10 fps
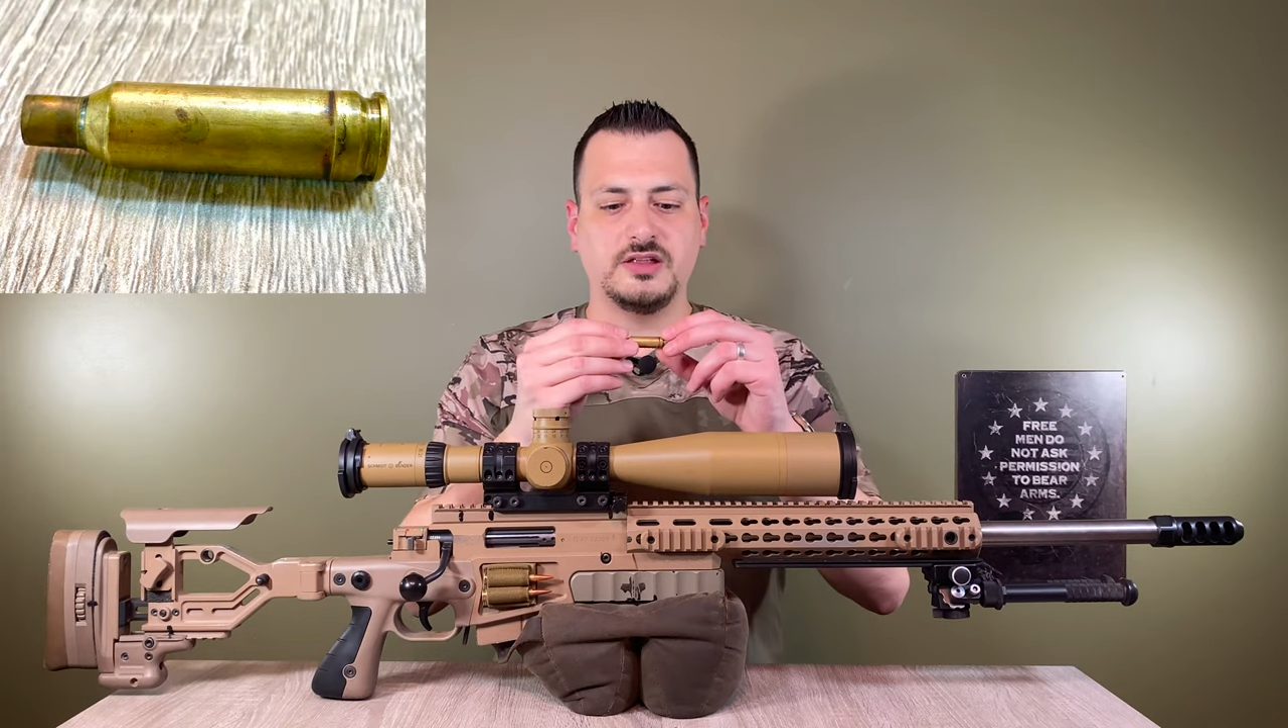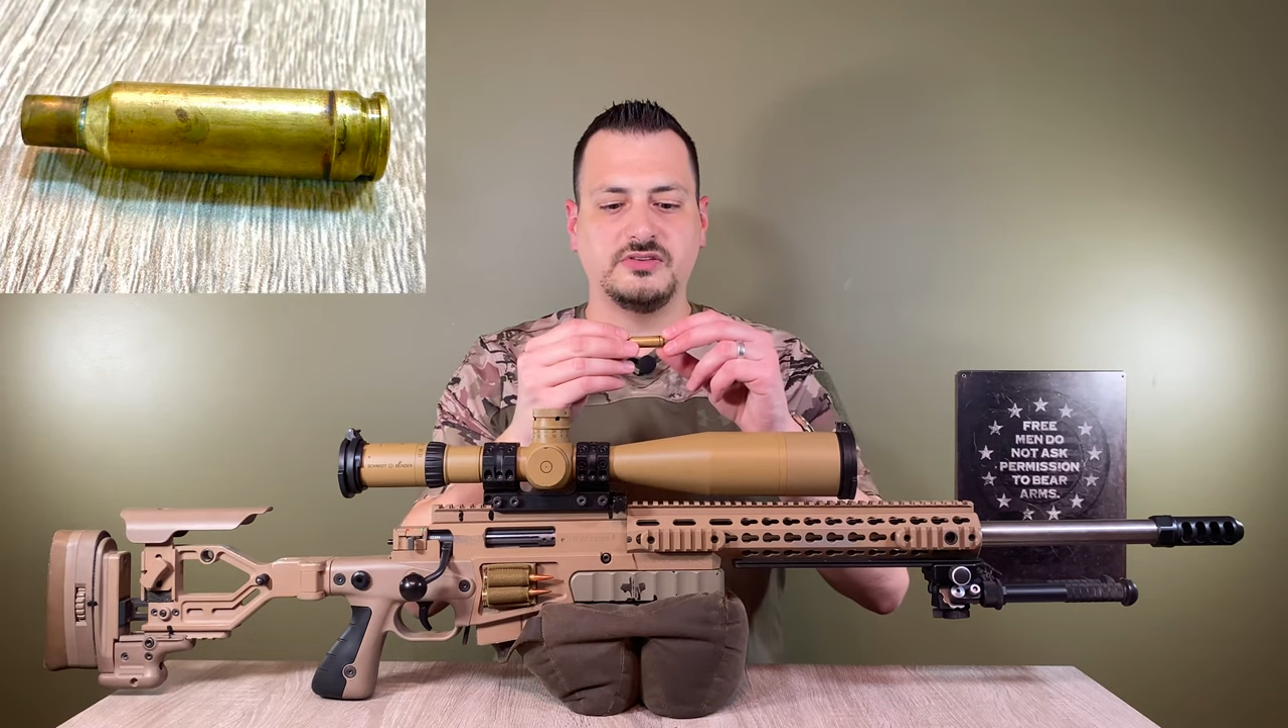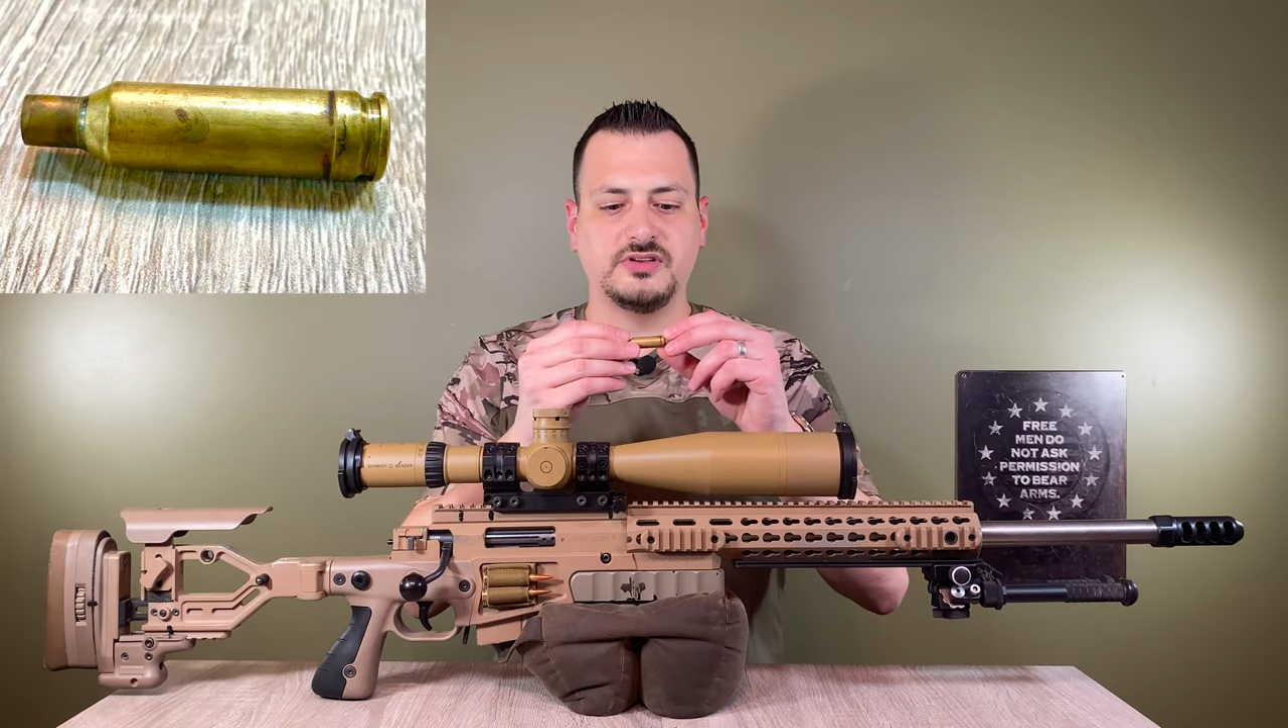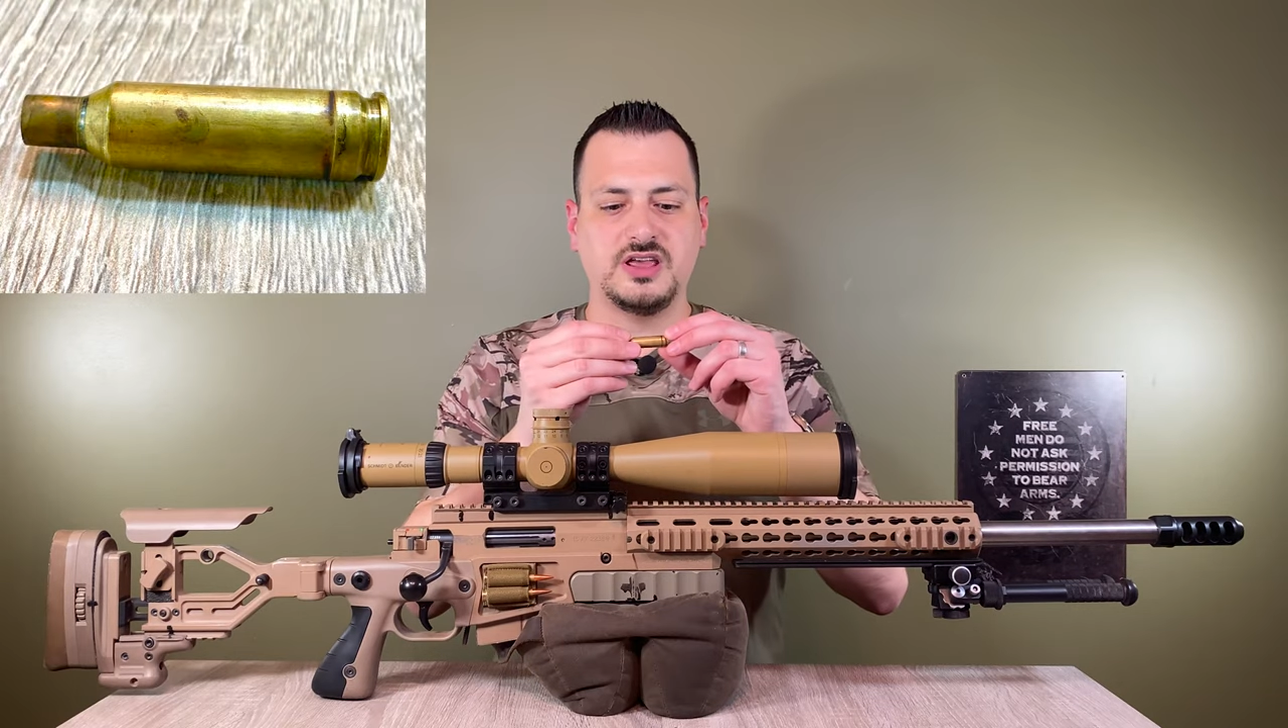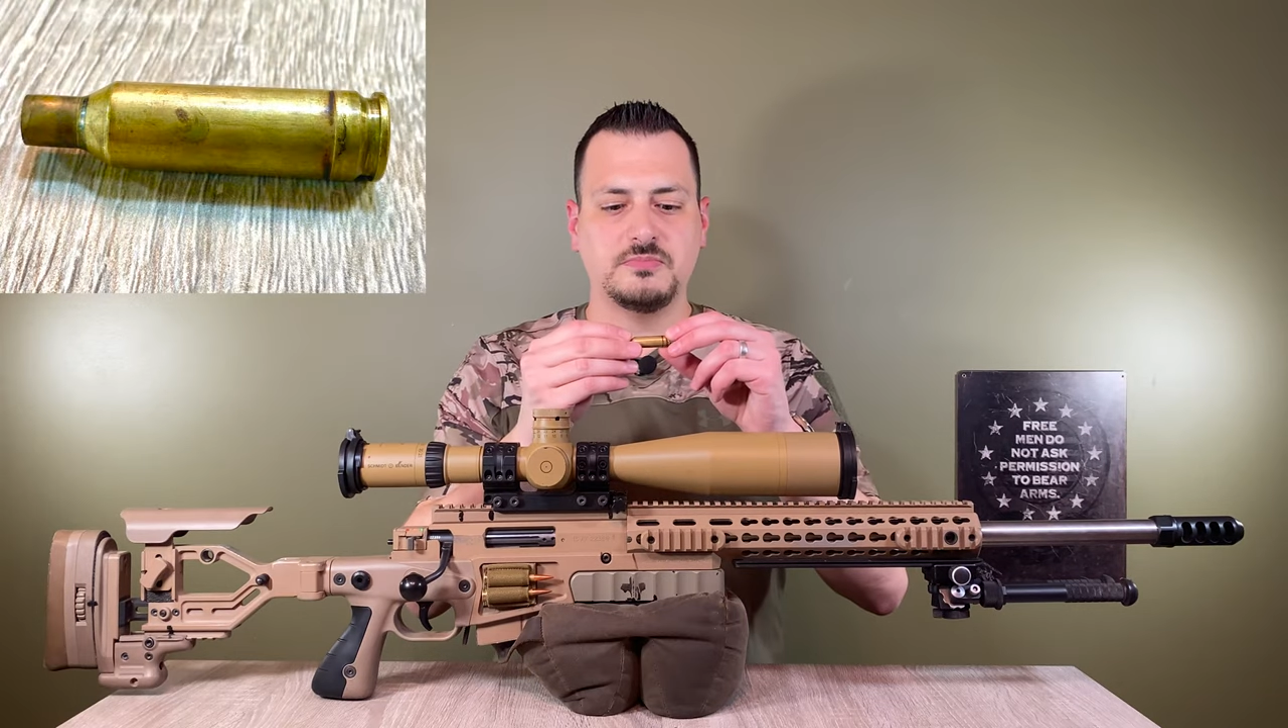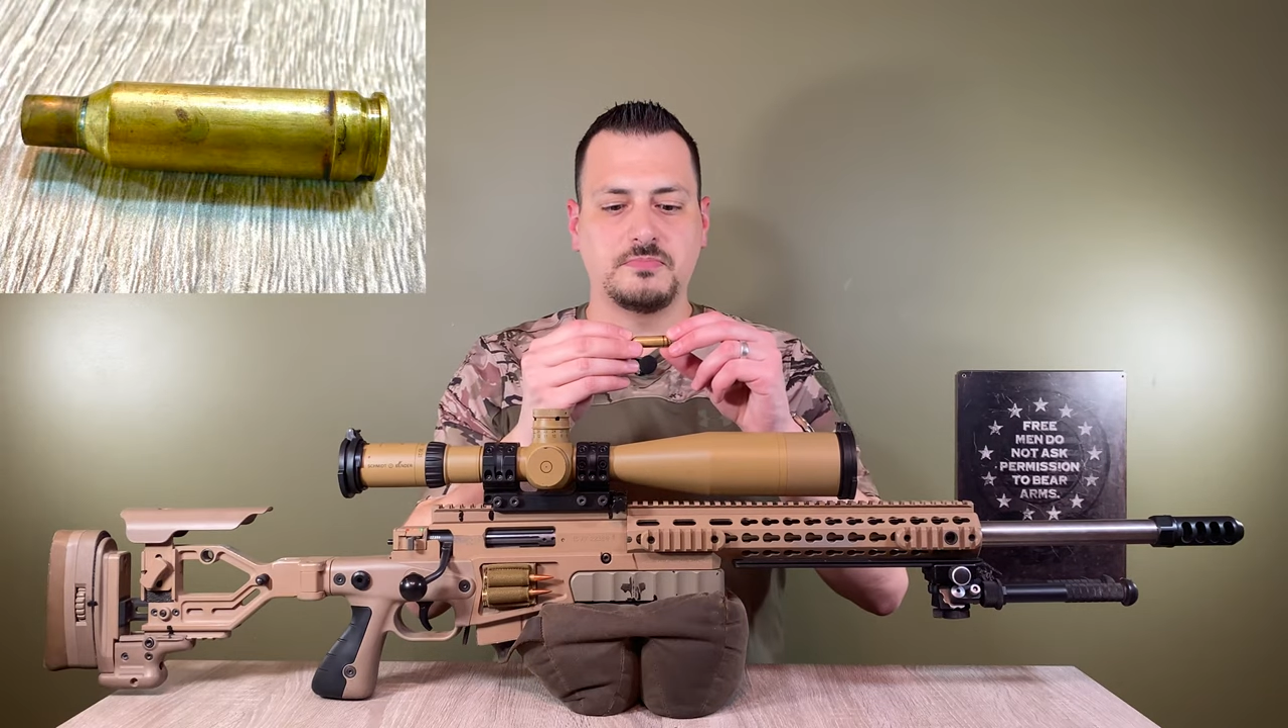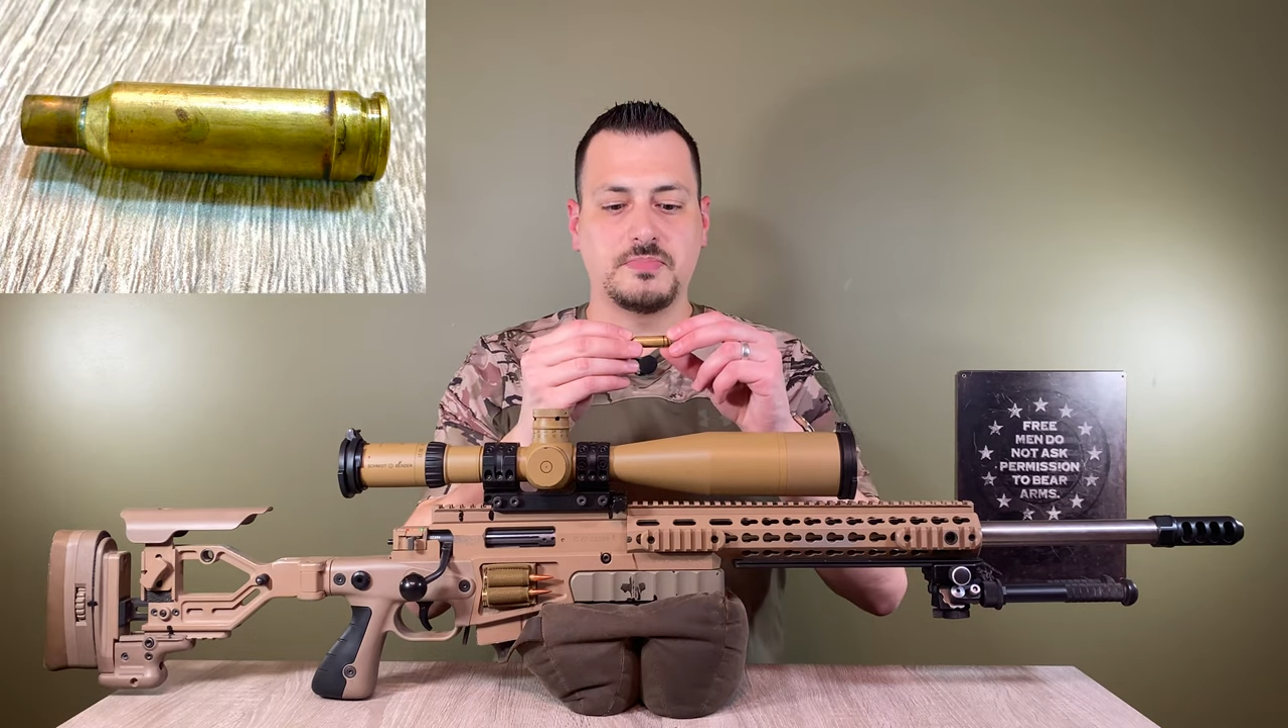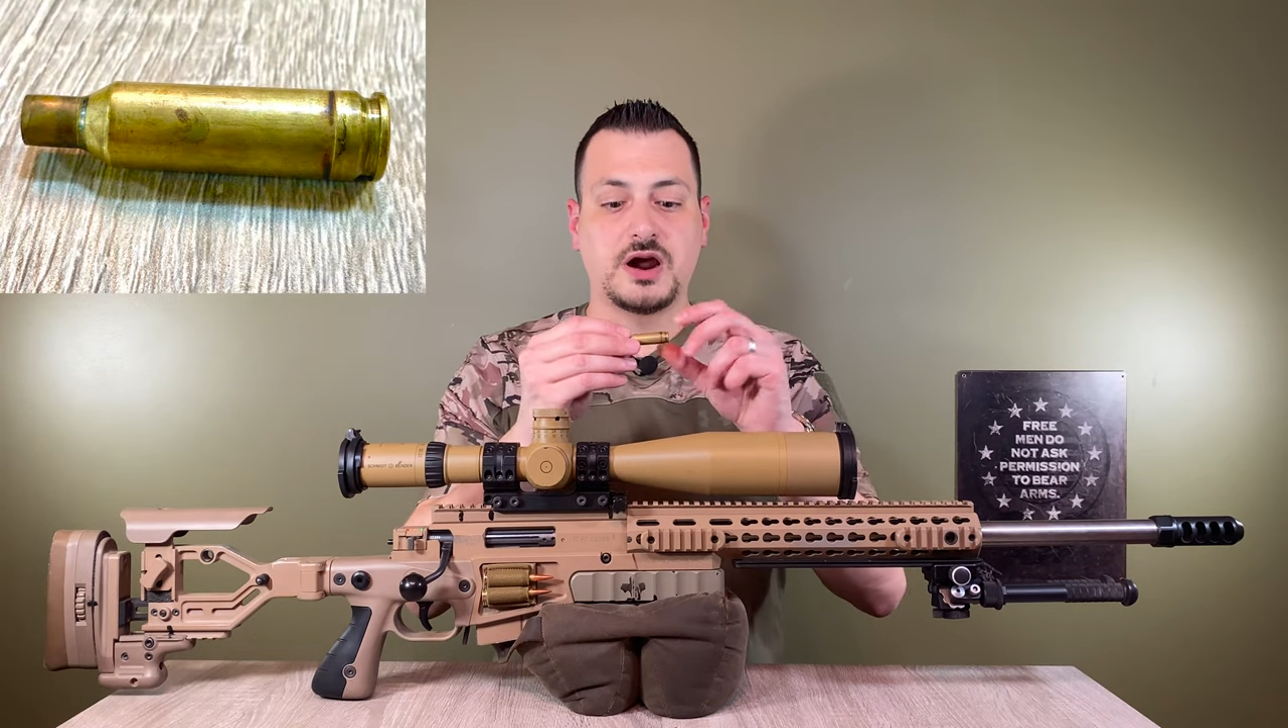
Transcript: it's a